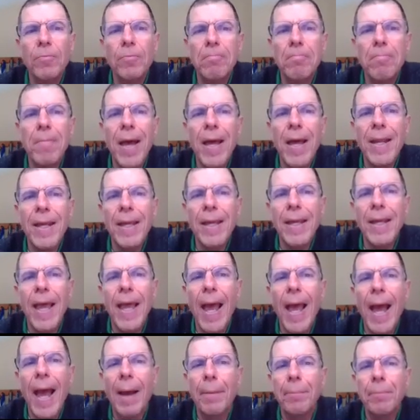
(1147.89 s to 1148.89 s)

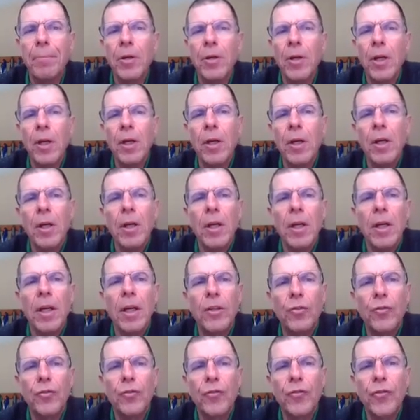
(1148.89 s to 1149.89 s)
Medigap.
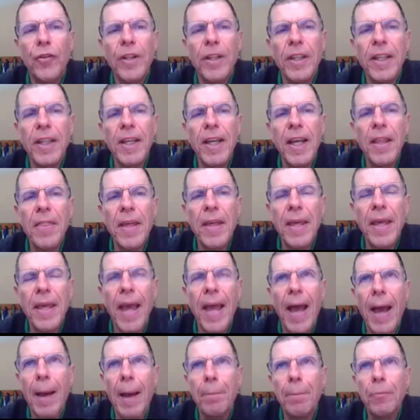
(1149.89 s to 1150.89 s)
It's filling in the
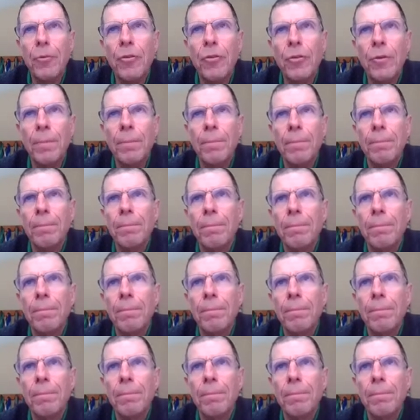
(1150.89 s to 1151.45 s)
gaps